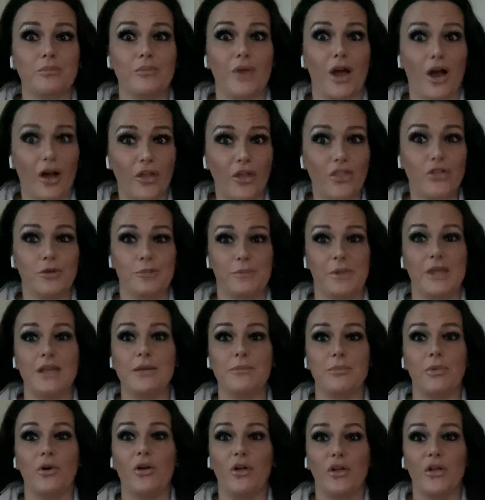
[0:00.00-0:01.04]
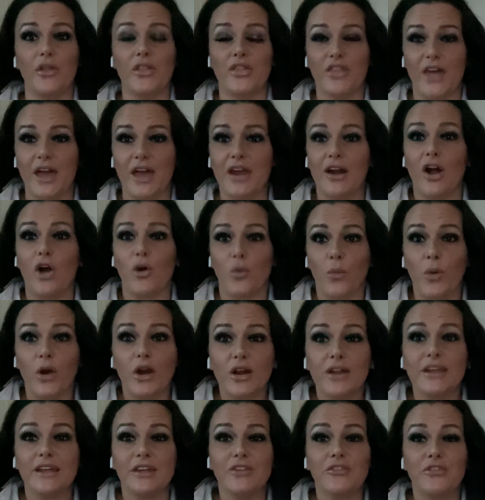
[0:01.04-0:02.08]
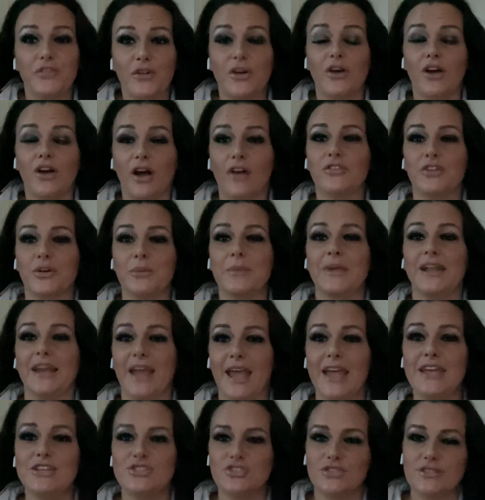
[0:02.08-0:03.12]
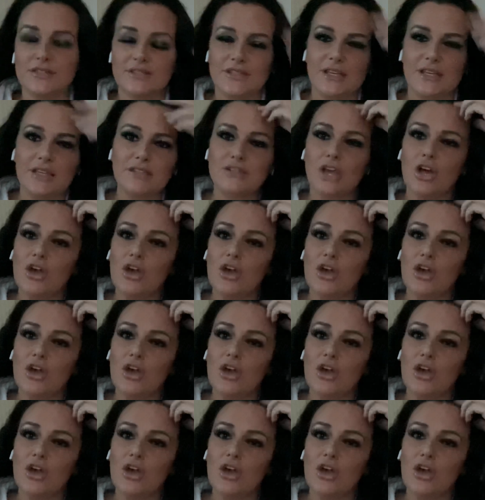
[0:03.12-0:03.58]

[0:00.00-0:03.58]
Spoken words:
other people that are working for government agencies.